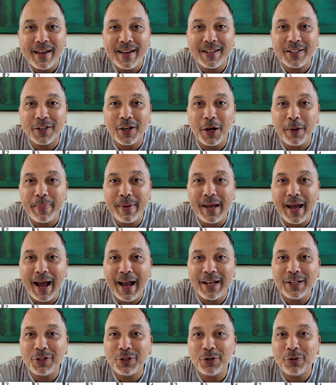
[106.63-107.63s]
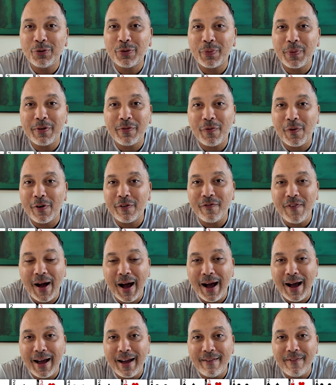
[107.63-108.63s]
is going to be Ace 2, 3, 4,
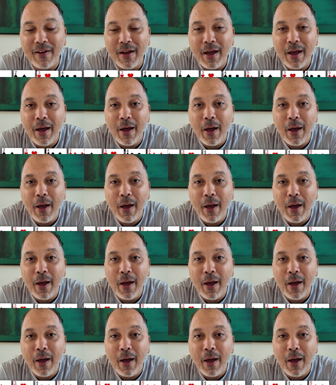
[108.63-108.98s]
5.